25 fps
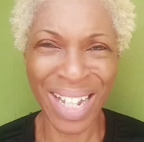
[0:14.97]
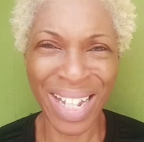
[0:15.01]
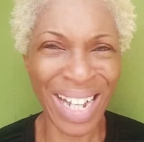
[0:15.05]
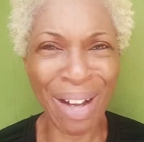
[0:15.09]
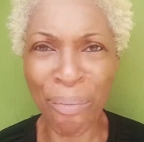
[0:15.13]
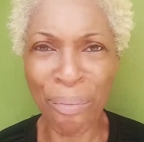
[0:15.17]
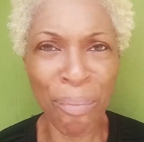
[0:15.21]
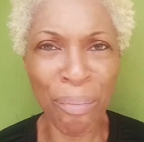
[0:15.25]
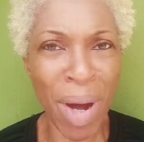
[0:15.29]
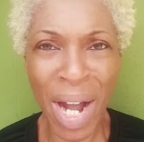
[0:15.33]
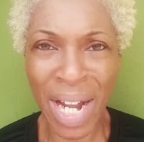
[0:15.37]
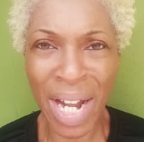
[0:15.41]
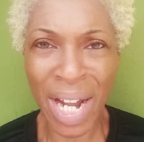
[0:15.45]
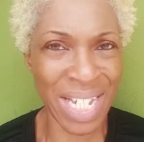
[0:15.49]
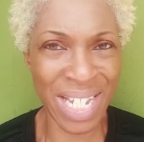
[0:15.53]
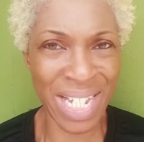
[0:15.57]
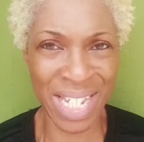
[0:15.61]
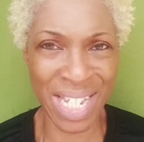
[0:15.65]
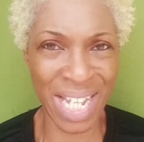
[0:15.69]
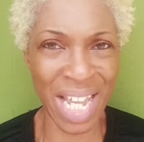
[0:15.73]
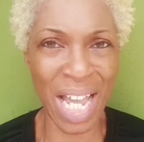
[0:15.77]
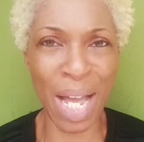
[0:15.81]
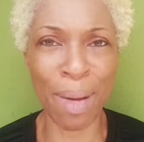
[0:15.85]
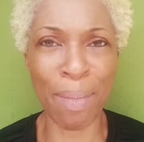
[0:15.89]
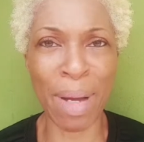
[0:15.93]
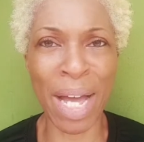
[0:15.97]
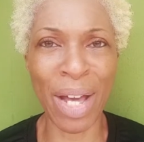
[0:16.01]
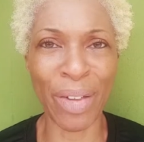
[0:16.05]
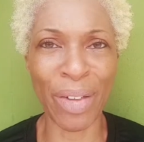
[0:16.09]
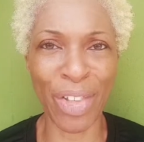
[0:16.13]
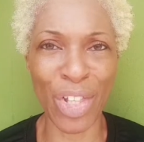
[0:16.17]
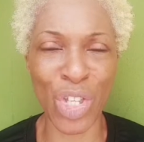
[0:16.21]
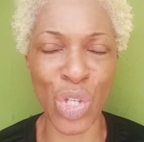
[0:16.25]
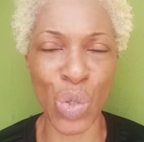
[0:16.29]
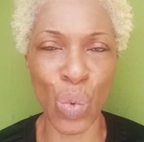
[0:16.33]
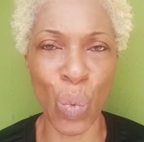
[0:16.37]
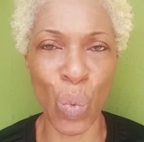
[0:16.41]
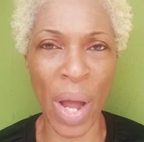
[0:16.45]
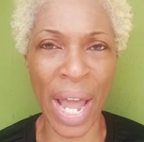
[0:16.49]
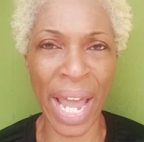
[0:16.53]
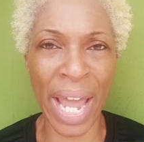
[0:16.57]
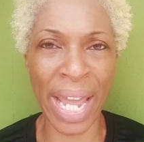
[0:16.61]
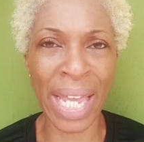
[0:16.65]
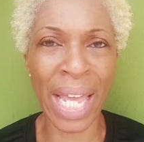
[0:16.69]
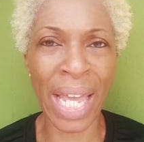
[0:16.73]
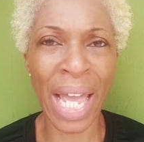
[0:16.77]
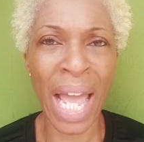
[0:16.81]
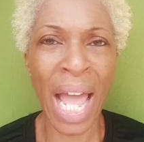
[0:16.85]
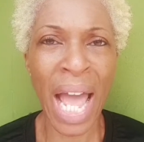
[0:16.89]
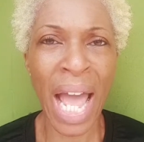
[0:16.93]
mine doesn't come out this way.
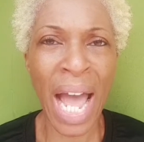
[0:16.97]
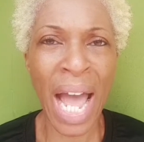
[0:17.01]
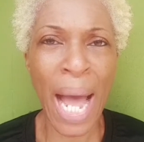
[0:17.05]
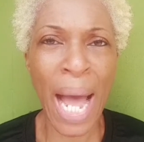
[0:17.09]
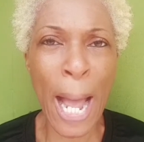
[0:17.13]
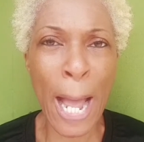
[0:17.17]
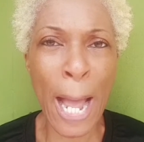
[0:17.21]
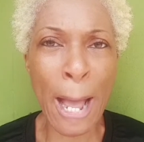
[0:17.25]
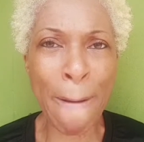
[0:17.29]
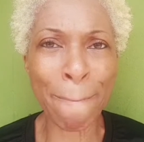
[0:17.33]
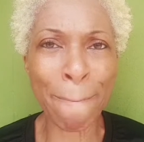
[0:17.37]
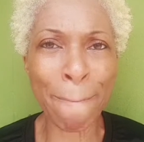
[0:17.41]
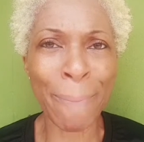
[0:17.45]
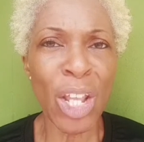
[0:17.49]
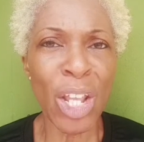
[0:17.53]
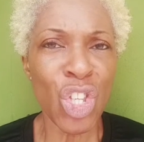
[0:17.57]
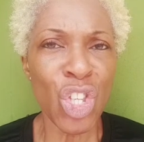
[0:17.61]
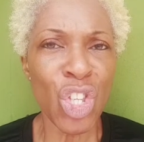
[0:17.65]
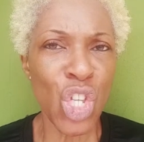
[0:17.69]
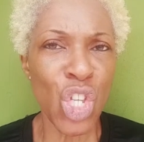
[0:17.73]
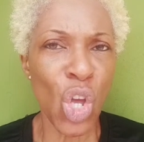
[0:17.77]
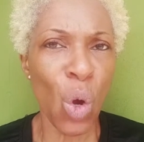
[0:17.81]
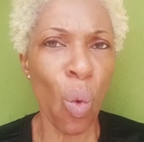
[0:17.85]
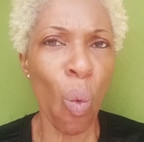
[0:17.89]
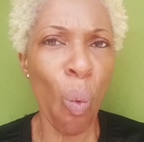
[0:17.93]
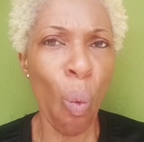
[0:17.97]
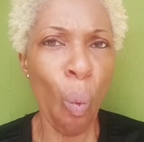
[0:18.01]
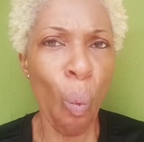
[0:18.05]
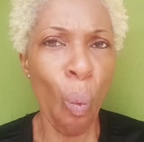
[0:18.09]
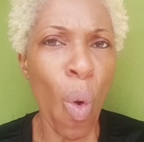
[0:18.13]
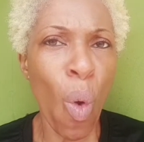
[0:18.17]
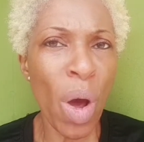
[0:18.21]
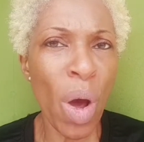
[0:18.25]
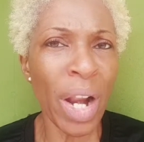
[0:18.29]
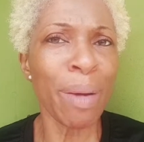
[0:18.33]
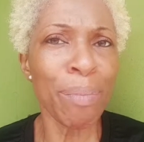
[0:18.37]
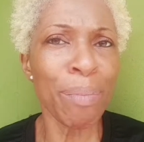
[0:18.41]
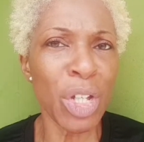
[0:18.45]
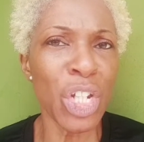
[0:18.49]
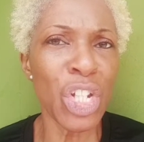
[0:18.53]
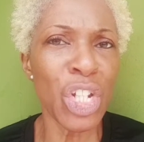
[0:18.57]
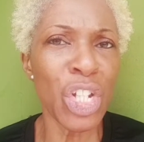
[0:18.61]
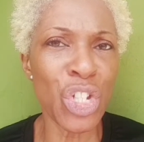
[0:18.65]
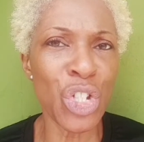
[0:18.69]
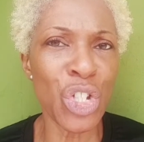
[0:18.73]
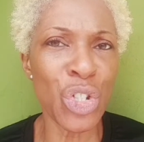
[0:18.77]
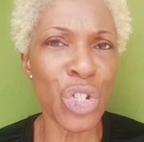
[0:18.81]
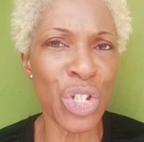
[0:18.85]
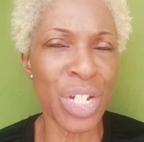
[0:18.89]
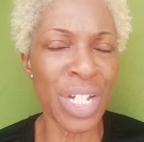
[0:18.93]
So what I'm going to
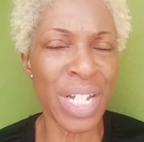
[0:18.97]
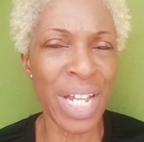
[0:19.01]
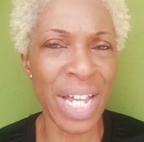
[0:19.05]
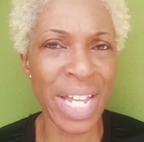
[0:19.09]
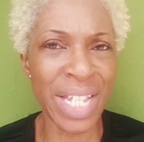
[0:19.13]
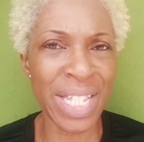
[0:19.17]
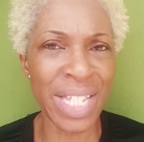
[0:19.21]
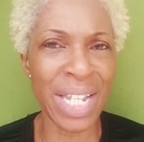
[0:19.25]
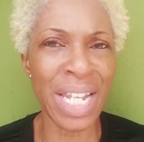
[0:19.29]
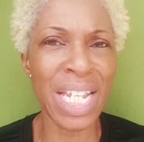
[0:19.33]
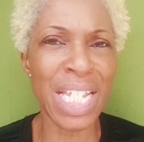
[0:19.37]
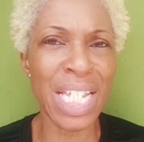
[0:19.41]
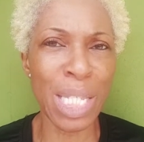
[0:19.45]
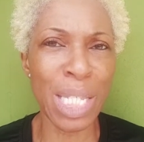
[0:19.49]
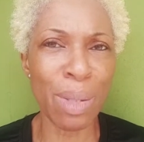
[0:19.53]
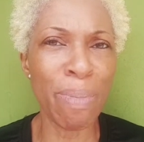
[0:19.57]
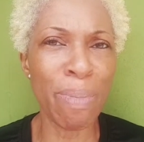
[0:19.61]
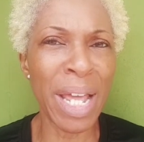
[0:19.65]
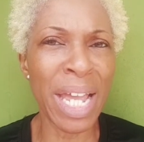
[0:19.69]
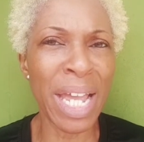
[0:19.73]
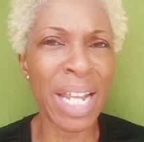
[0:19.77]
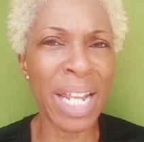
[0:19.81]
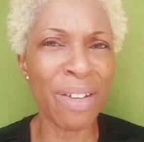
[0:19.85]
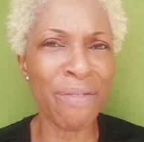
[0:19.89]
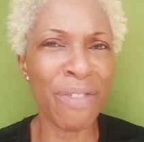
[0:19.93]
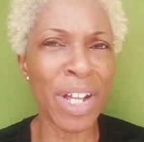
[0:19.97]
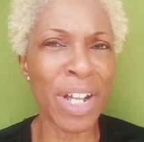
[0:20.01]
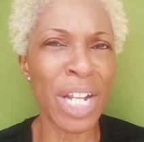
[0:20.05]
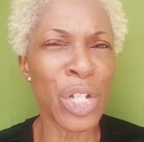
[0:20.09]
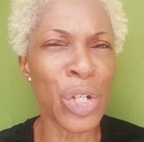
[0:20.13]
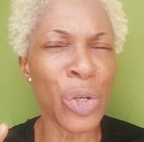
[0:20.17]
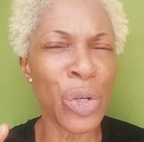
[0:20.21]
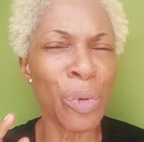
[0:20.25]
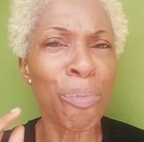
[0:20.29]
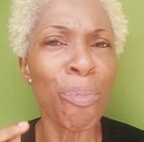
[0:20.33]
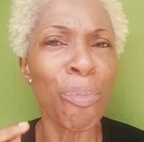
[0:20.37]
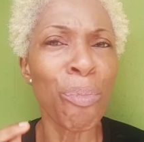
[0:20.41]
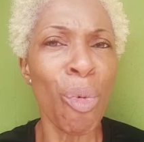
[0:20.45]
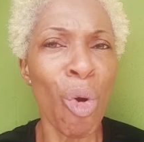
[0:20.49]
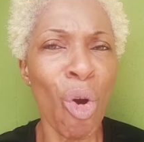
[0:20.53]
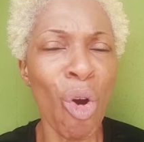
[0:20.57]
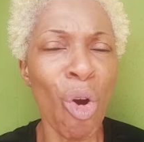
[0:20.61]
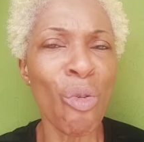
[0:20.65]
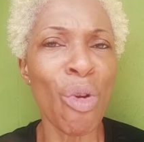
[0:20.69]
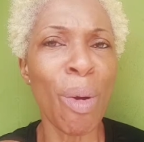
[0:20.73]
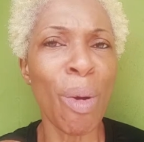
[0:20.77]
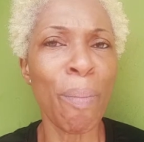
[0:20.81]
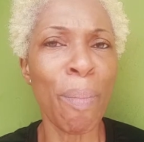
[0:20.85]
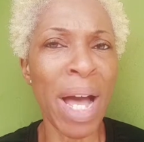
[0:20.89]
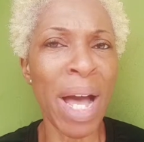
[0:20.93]
do today is explain a video
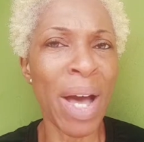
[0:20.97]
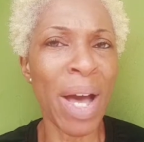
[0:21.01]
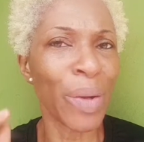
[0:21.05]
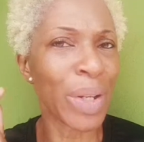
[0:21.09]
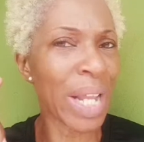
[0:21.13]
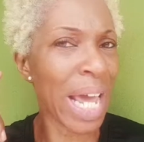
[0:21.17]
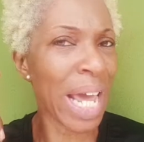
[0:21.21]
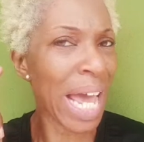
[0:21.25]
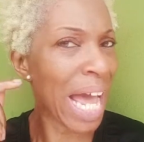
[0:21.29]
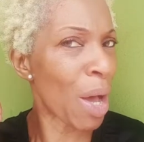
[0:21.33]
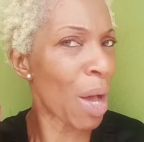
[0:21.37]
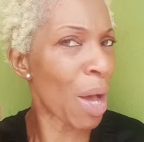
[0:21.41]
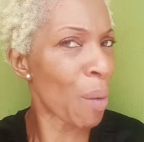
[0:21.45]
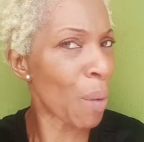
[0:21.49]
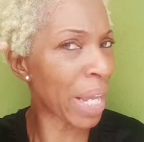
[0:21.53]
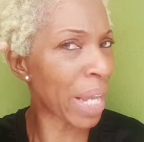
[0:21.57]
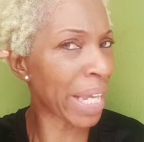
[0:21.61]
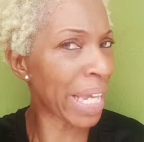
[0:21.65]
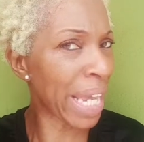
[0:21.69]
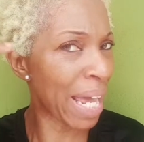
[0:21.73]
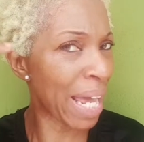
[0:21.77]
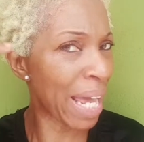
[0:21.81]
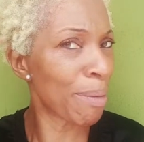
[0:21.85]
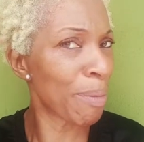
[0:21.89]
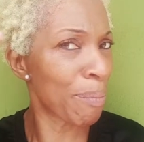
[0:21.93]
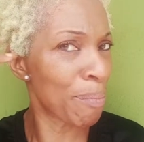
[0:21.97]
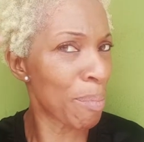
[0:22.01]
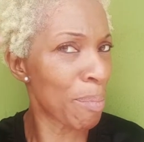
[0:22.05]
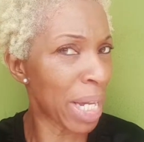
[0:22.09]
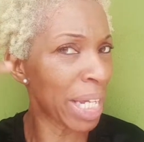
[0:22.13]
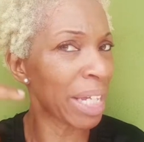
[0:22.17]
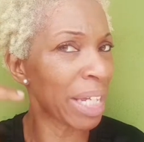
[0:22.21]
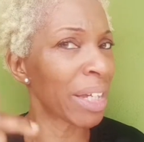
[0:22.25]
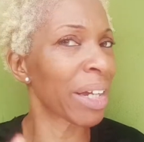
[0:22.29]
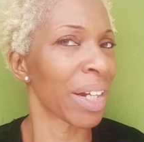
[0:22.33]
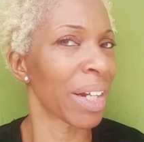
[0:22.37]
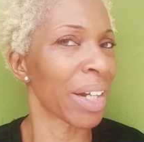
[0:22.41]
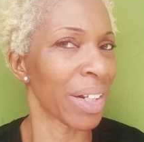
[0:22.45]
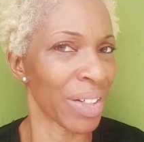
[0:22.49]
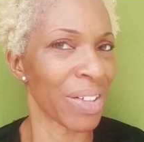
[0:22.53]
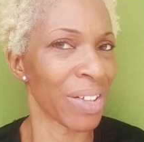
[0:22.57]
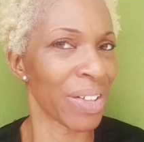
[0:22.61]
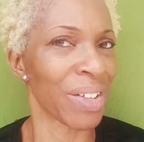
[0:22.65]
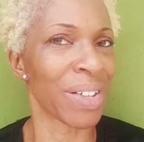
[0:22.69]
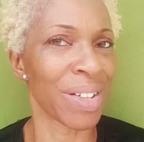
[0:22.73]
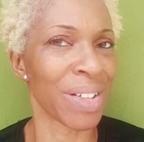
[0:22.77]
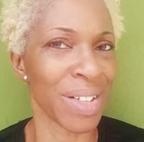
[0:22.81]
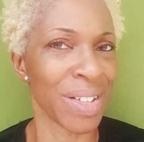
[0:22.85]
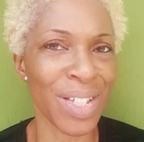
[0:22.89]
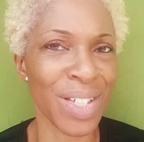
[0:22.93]
more about how I get my
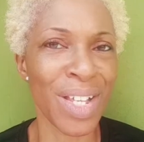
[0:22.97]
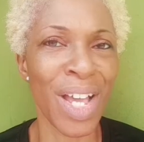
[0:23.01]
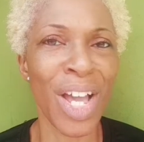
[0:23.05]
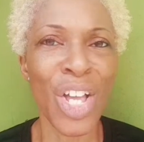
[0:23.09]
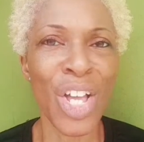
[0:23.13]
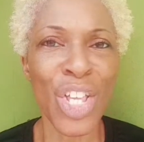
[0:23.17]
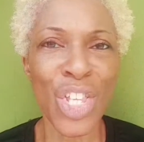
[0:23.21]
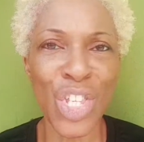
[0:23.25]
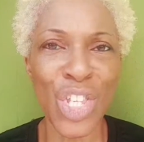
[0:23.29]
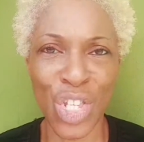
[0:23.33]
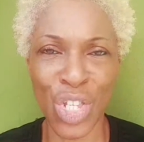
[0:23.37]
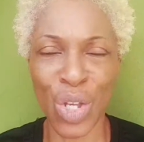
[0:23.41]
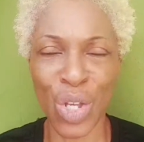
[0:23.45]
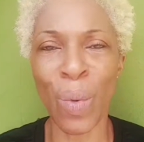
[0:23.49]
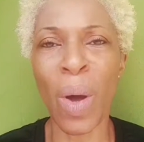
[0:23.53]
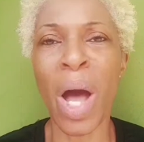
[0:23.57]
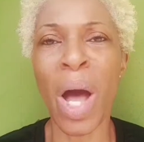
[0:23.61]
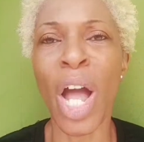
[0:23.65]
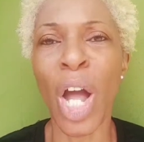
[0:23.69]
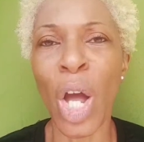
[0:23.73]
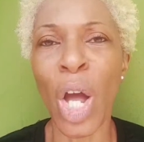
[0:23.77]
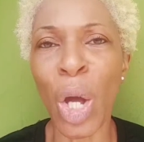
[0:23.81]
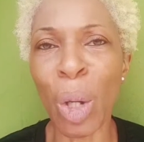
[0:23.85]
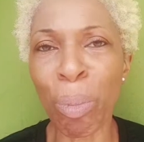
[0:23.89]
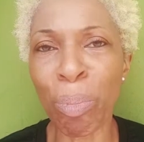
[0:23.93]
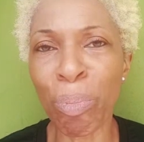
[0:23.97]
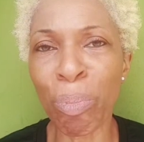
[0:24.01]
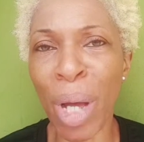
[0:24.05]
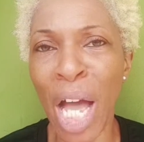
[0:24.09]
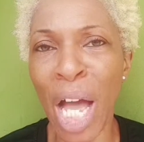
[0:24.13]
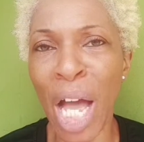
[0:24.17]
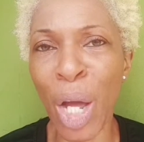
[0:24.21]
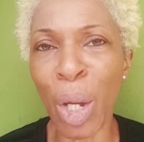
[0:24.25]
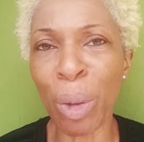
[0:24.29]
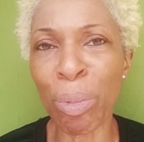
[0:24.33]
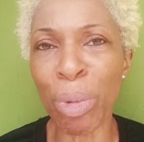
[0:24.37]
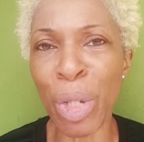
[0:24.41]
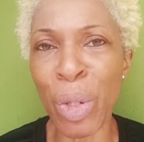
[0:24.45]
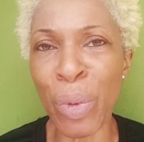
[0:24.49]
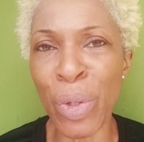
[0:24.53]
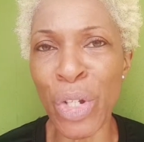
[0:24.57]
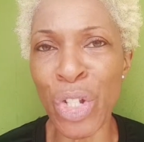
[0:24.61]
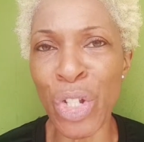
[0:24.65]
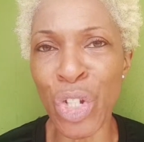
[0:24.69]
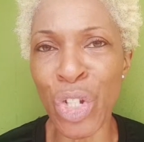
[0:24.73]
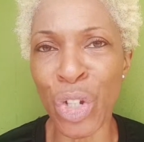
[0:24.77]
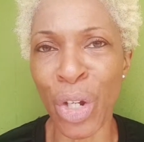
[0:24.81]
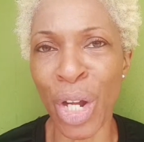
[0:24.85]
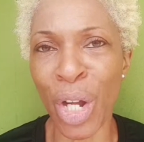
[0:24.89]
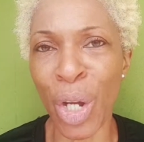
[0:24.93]
curls. So I hope you
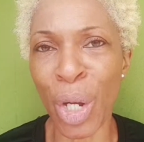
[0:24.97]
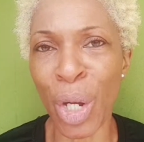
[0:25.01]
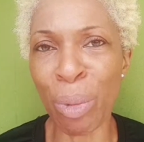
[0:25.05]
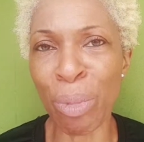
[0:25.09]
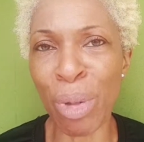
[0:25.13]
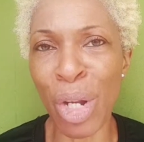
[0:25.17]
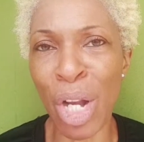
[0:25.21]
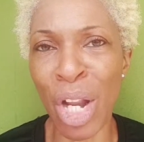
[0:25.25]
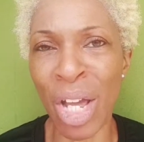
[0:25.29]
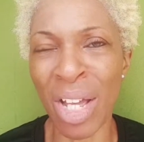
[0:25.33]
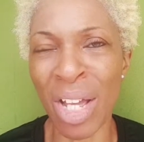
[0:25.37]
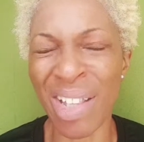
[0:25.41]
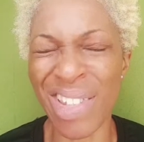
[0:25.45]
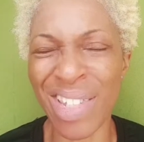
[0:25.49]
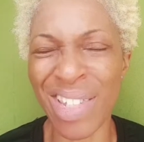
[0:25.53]
enjoy it. I hope you learn